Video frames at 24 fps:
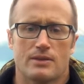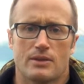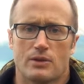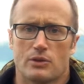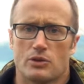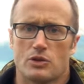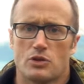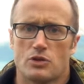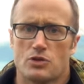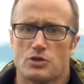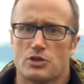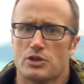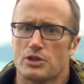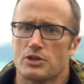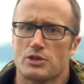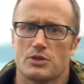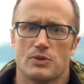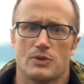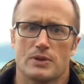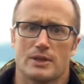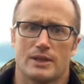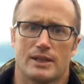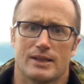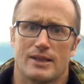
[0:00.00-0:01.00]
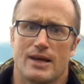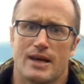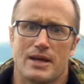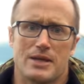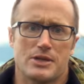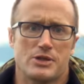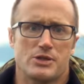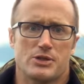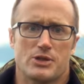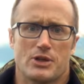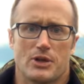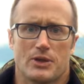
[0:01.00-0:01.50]
they're usually doing the
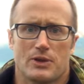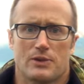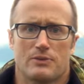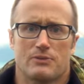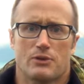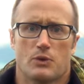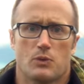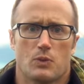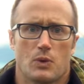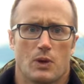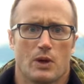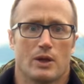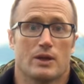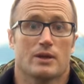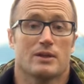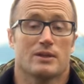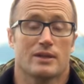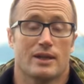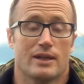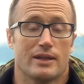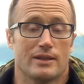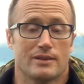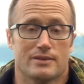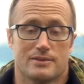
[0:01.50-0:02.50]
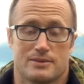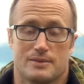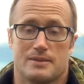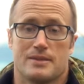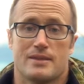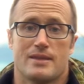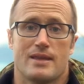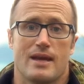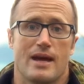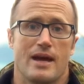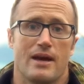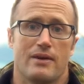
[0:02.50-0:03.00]
lion's share of the work, like
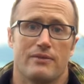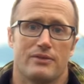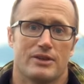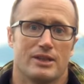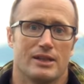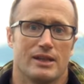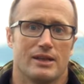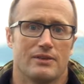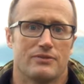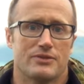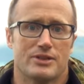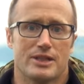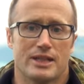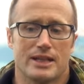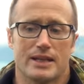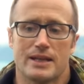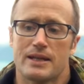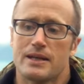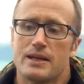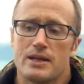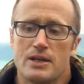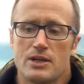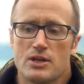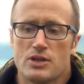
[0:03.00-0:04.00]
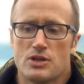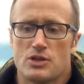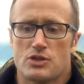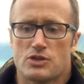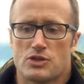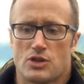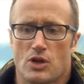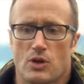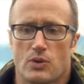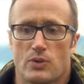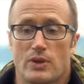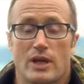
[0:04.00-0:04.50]
the heavy lifting.
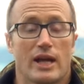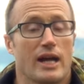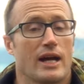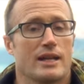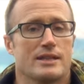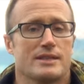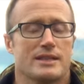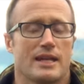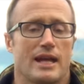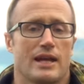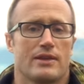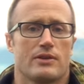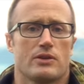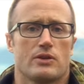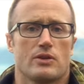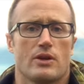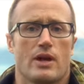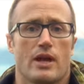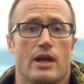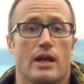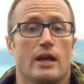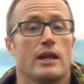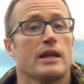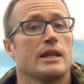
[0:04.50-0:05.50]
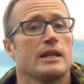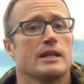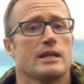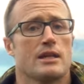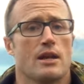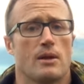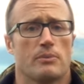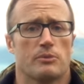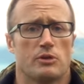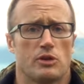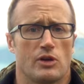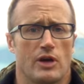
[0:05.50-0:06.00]
So they got together and
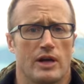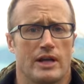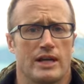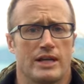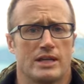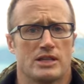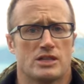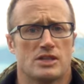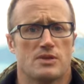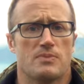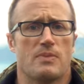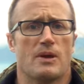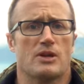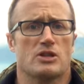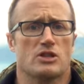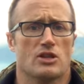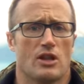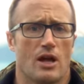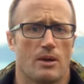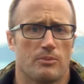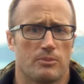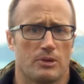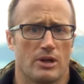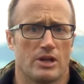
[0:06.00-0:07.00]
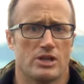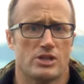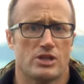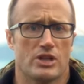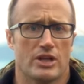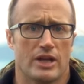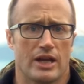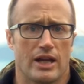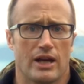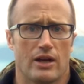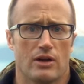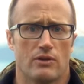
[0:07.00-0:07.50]
ended up creating Special
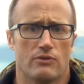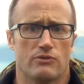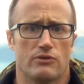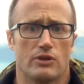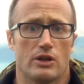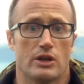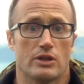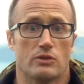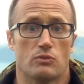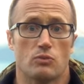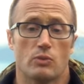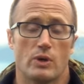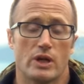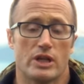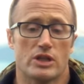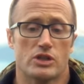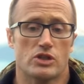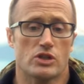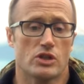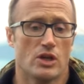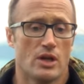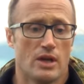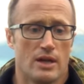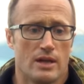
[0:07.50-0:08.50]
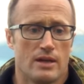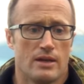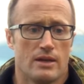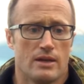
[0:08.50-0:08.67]
Operation Care Fund, which